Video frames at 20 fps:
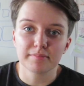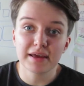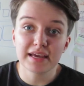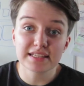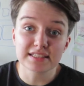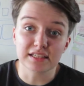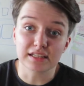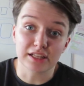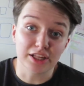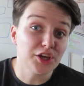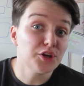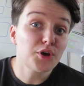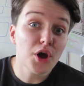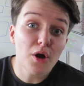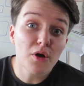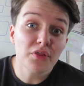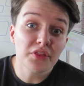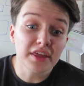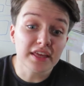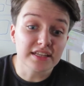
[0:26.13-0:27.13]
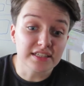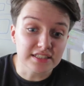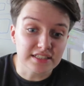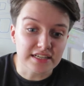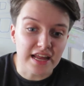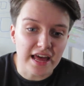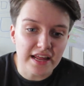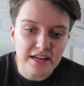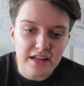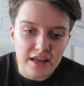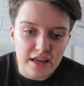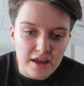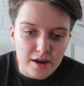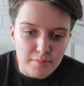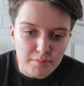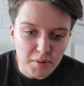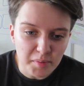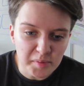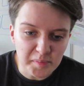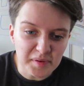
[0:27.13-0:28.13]
Basically, you go on the
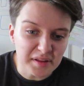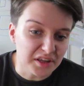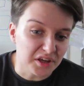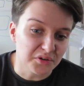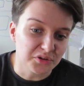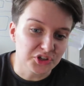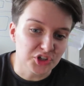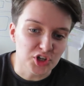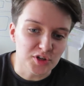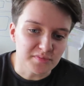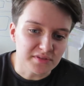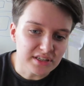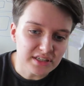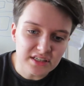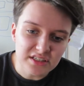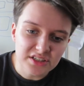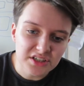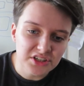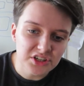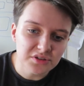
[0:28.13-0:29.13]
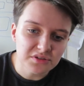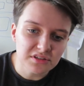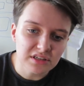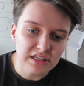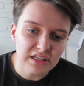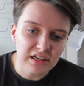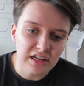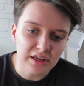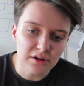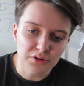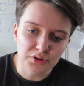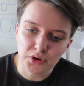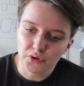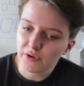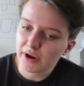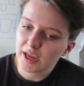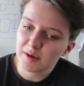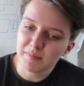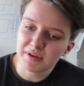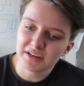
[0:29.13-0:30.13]
internet, probably YouTube, and continuously click on your
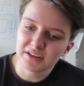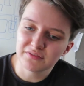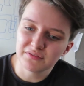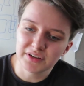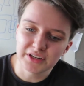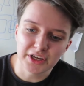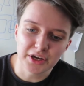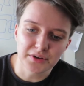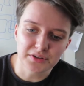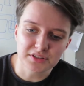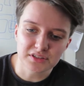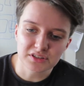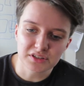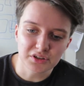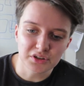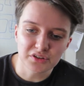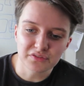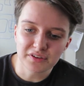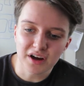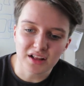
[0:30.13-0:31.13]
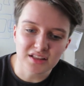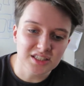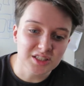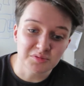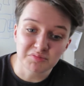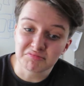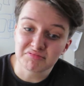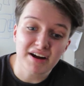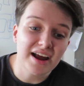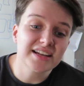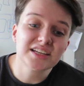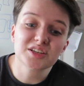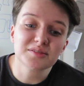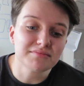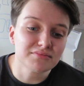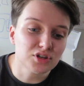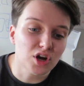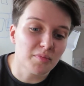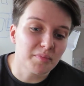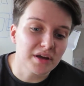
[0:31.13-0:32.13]
recommended videos until you find some
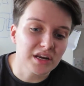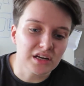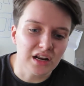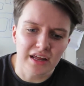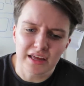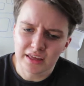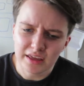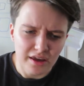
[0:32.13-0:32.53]
random topic like,